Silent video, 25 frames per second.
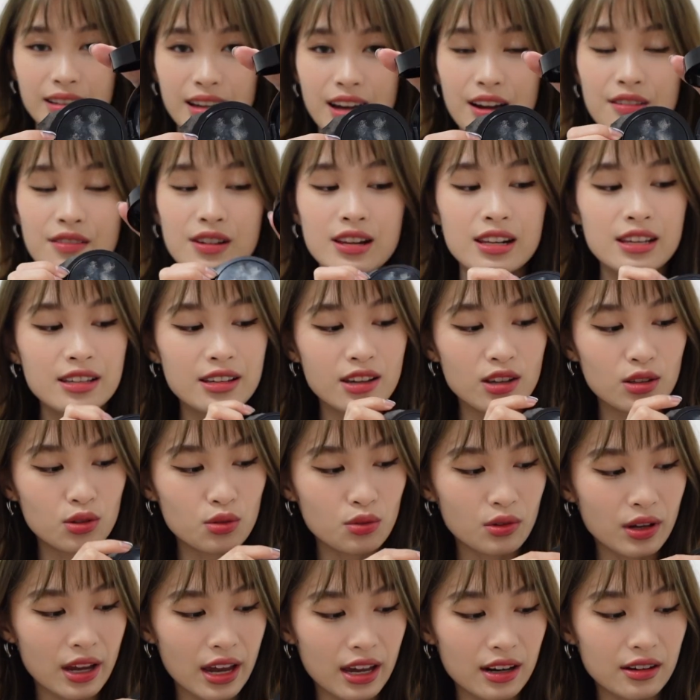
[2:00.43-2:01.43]
I really need to
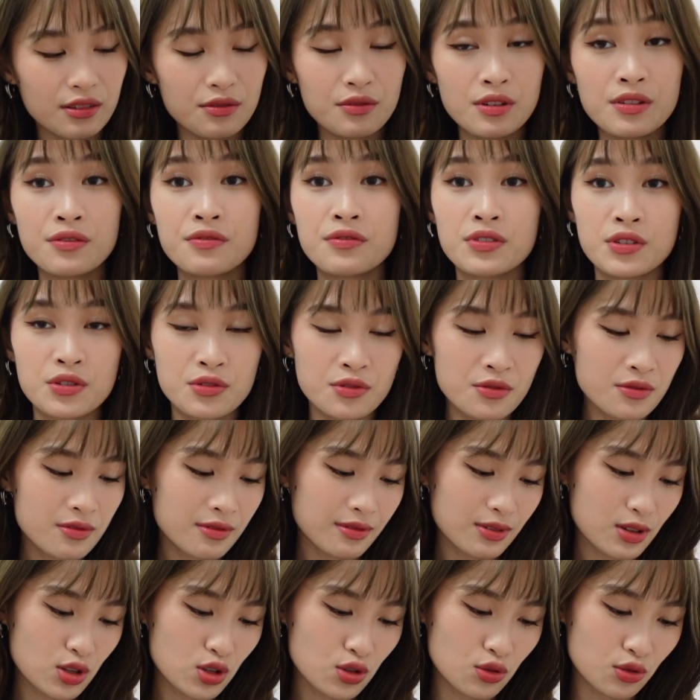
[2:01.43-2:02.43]
get a refill
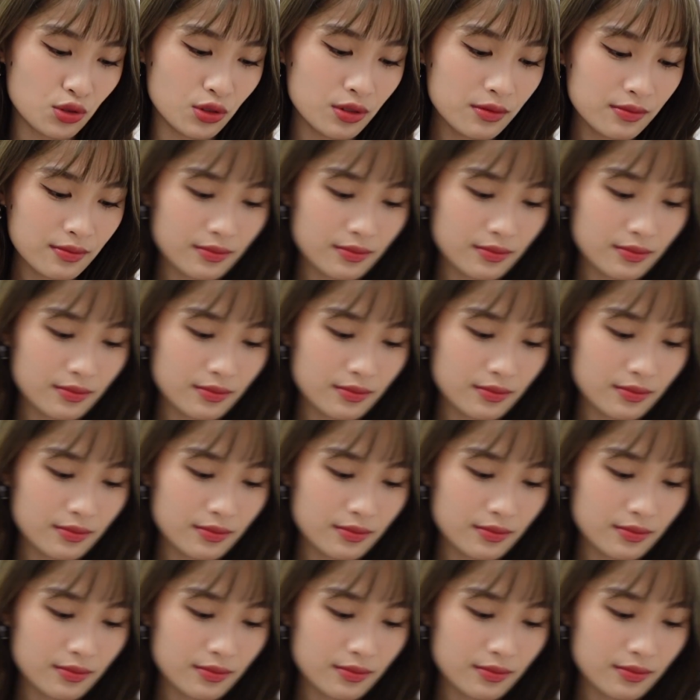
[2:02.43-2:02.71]
soon.